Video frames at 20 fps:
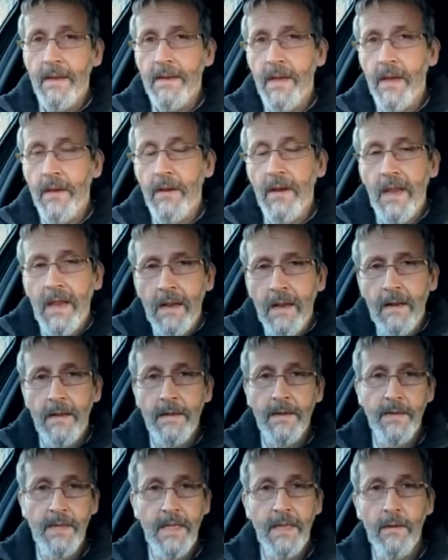Now,
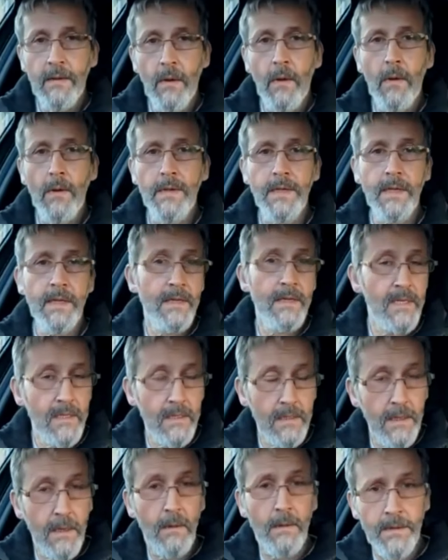England did not, and
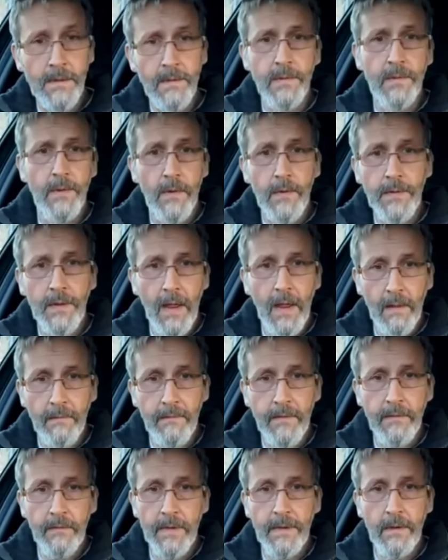still does not,
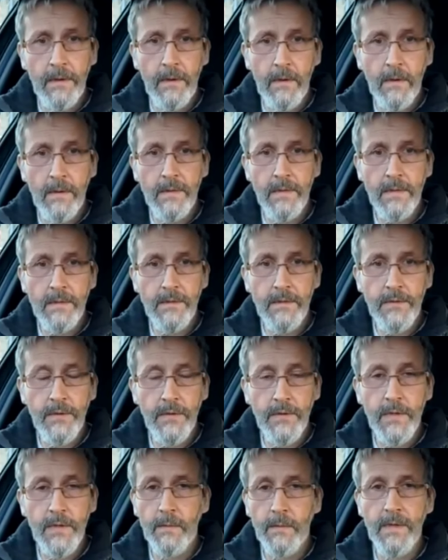have a written
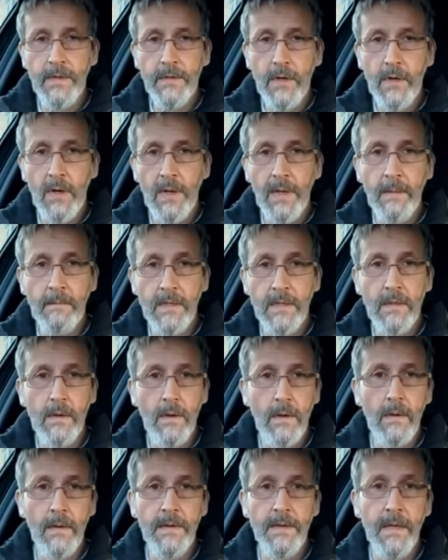constitution which claims
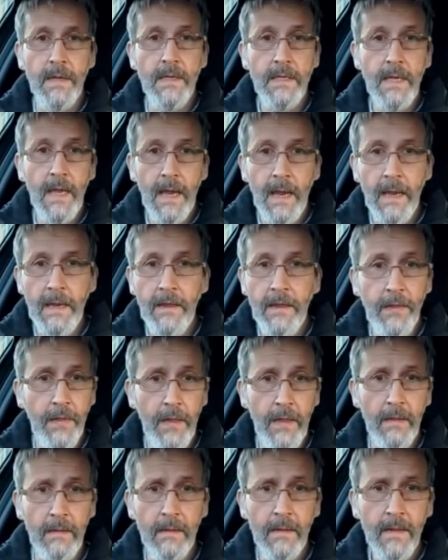Scotland as
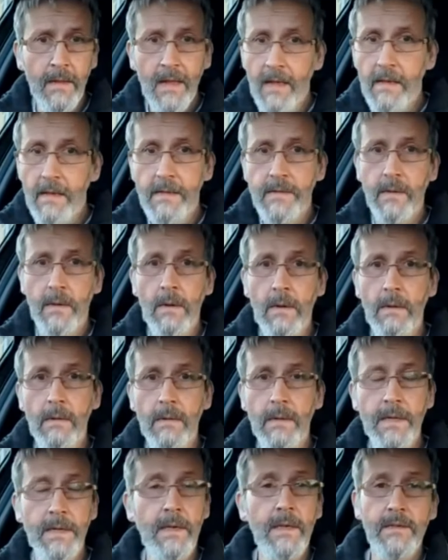anything at
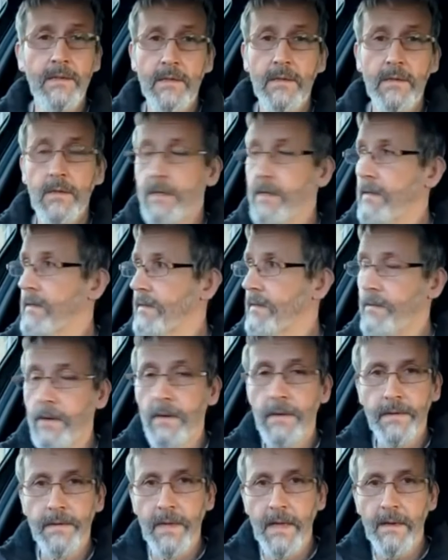all. It's just
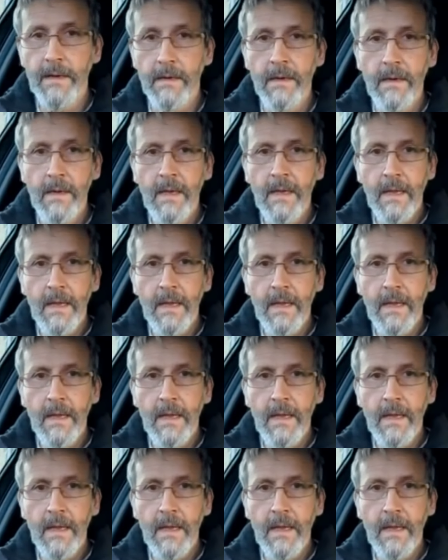not there.